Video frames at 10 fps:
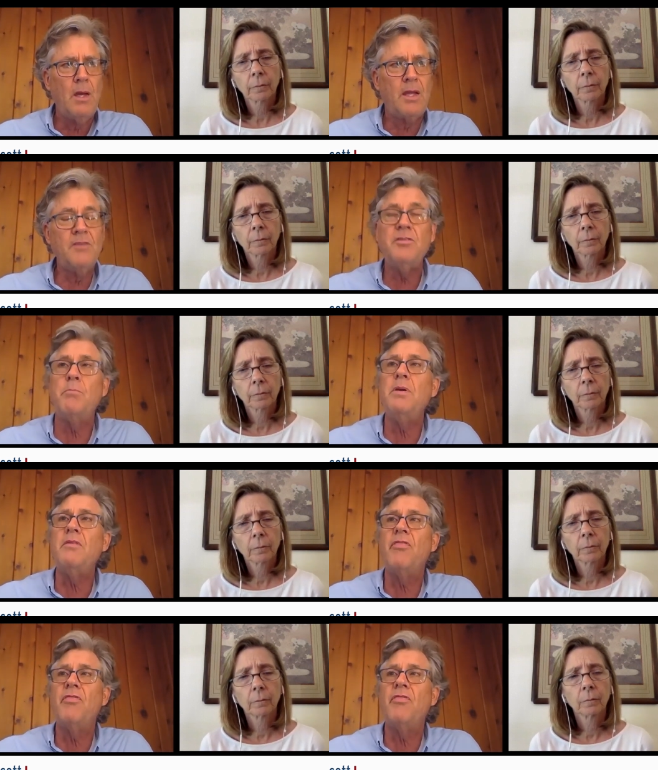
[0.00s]
Speaker 1: I guess it'd
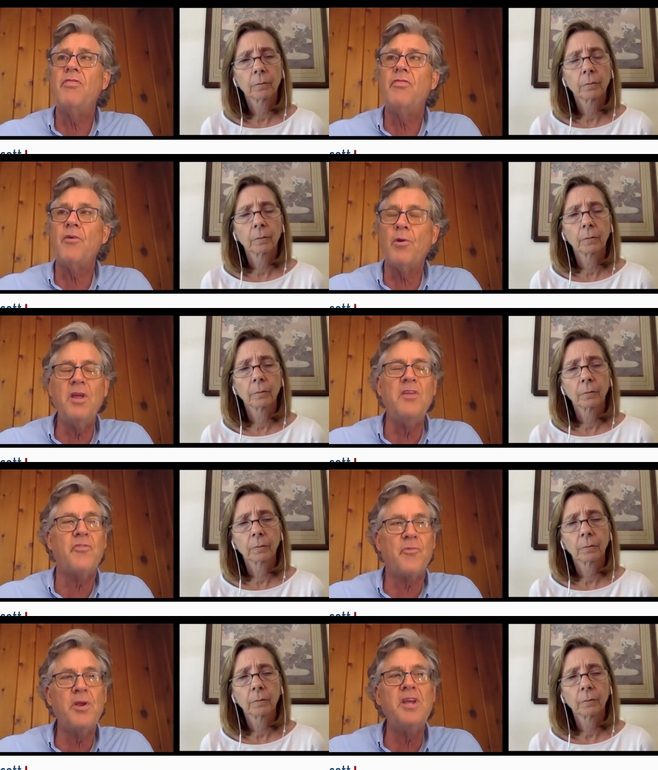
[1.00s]
be
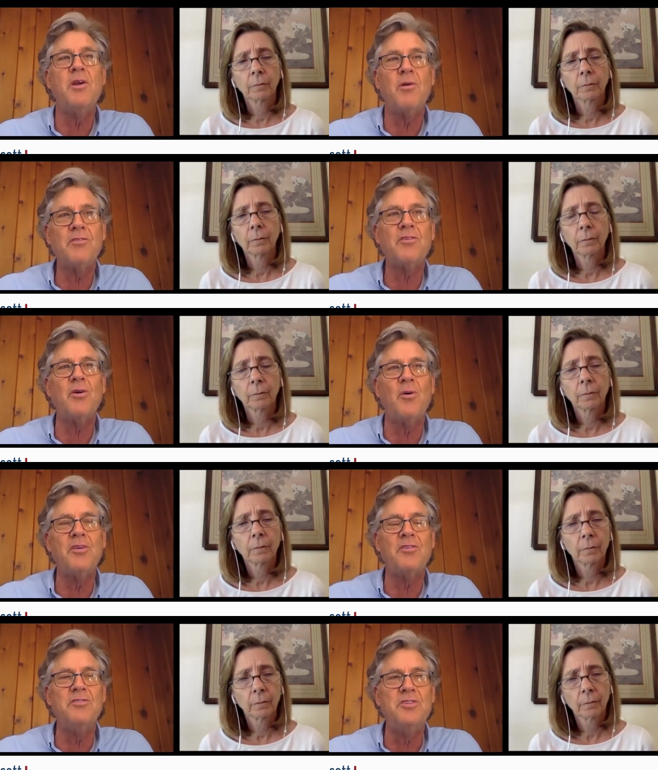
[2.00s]
33 years
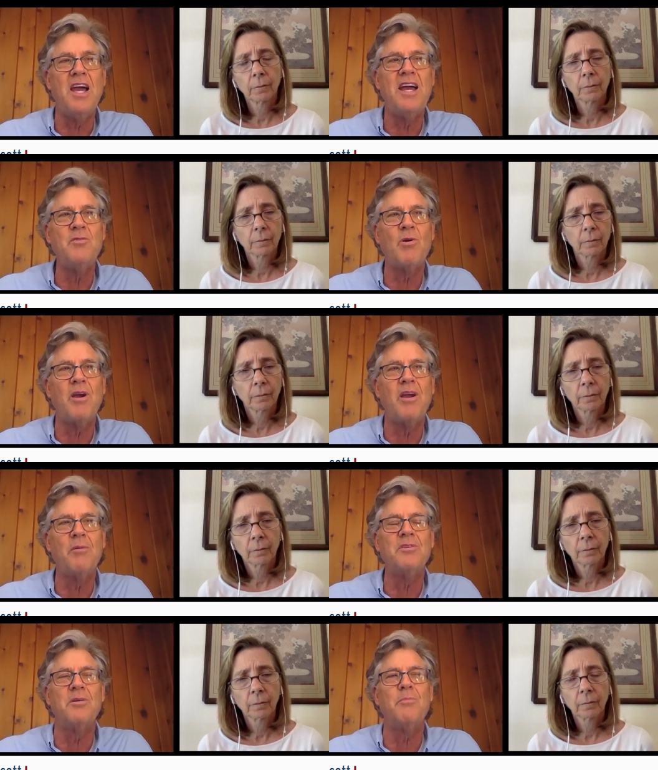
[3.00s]
ago this January.
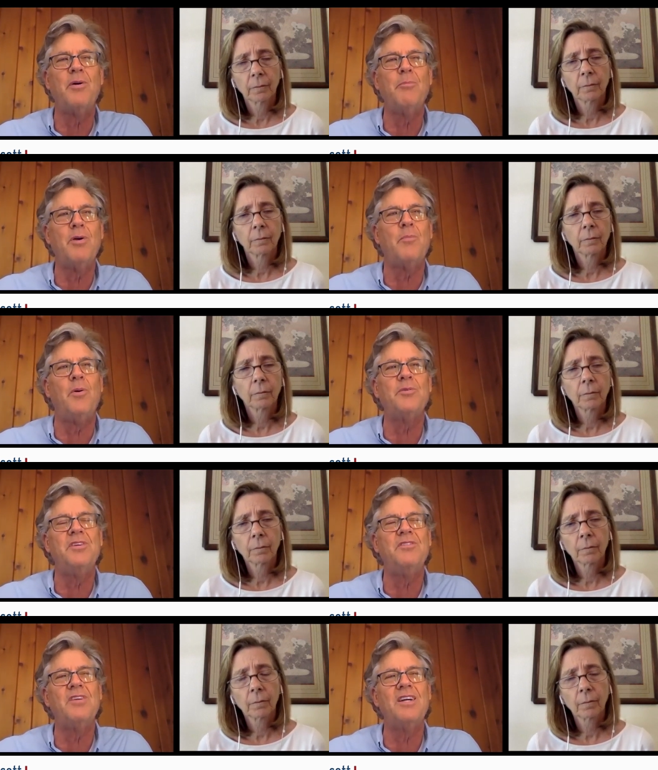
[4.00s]
I was in a Bill
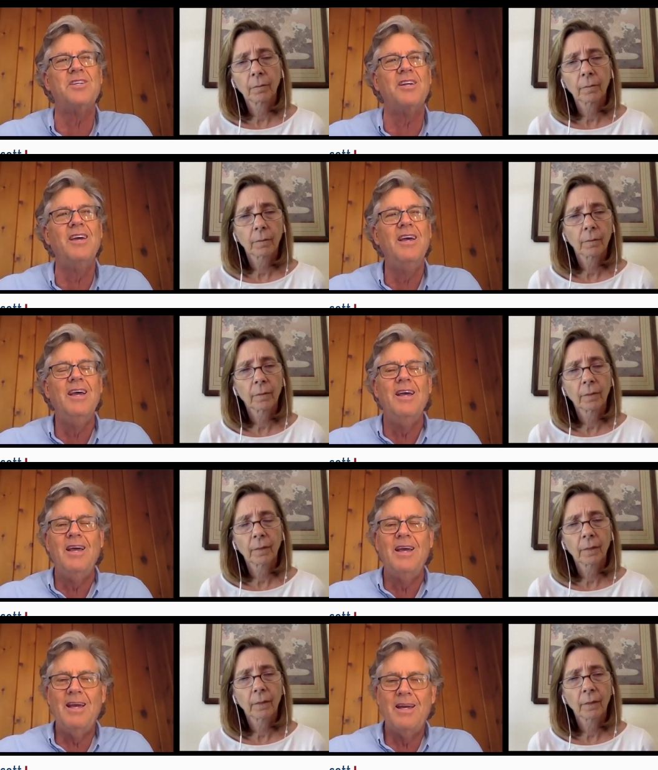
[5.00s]
Pulte session,
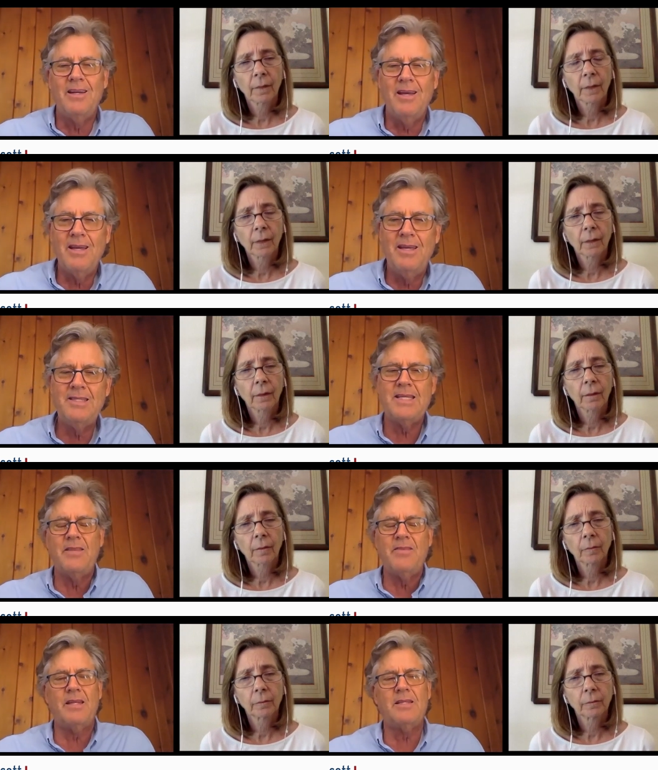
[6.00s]
and uh, he
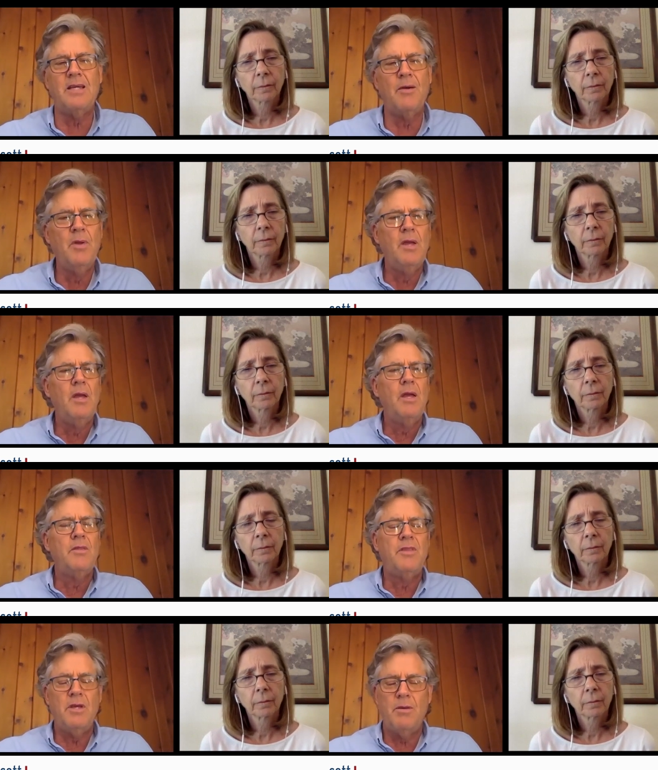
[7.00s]
said that uh,
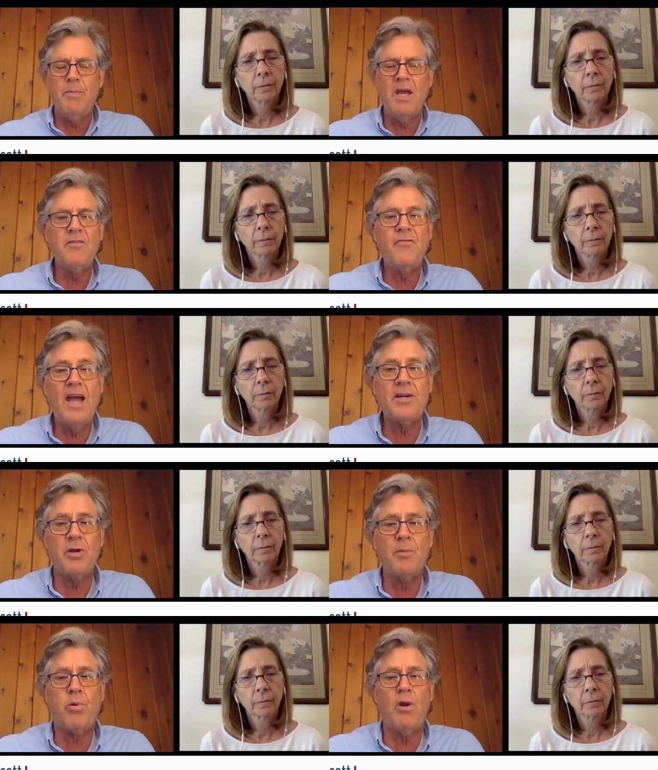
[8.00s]
that
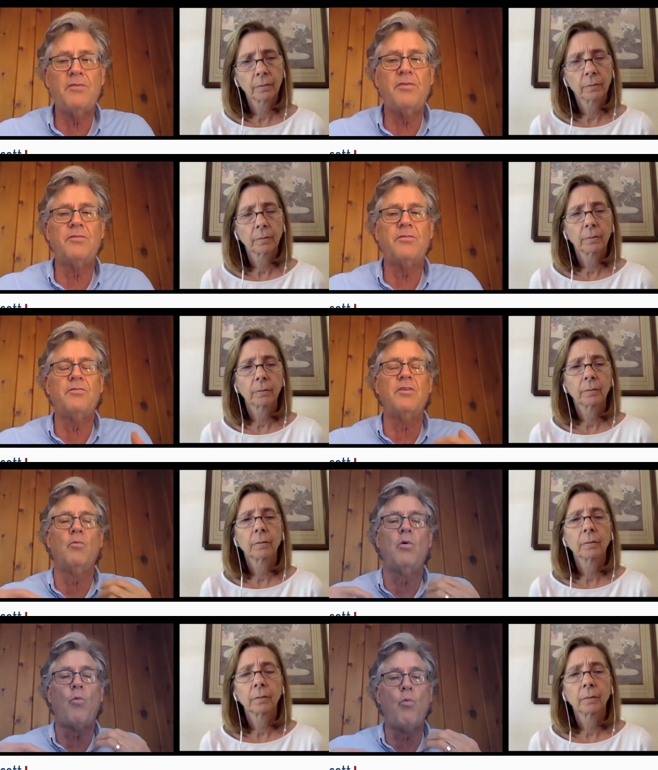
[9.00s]
manufacturing processes
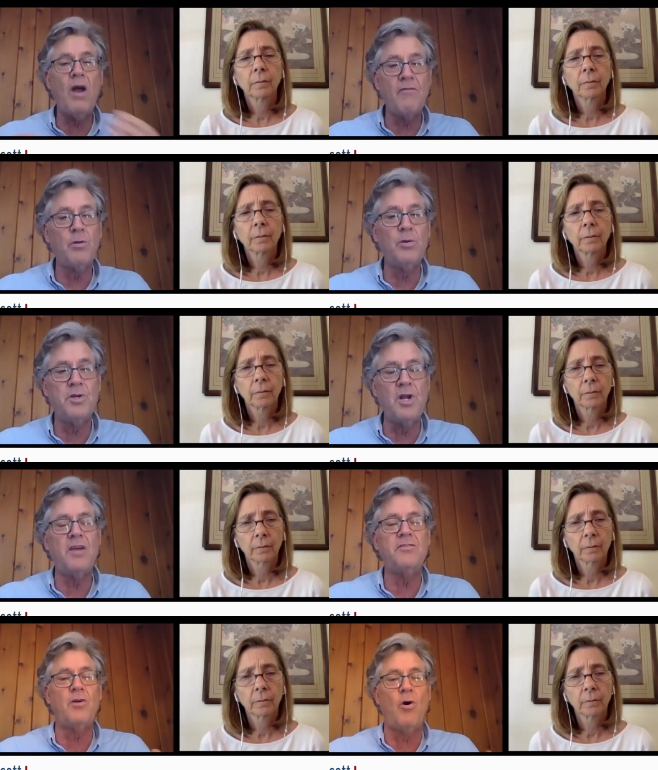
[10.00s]
that will
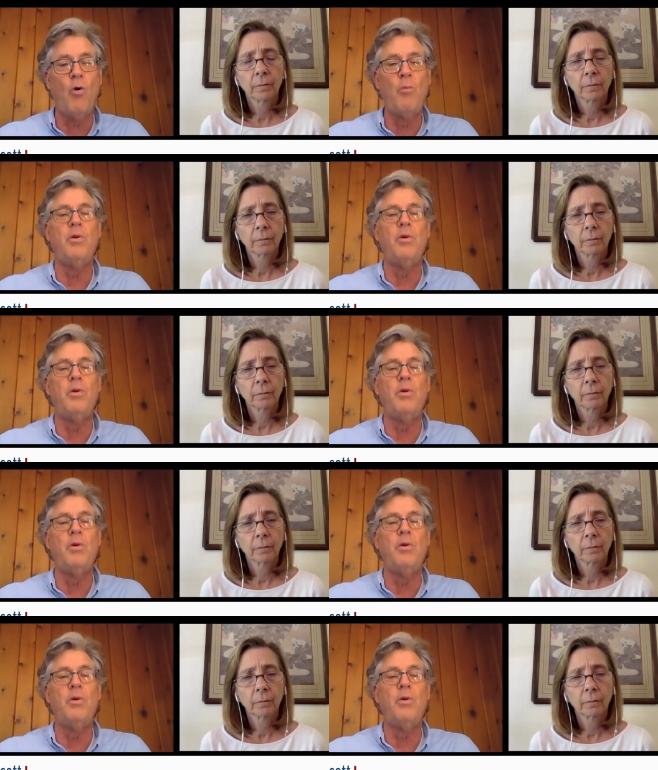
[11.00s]
revolutionize the whole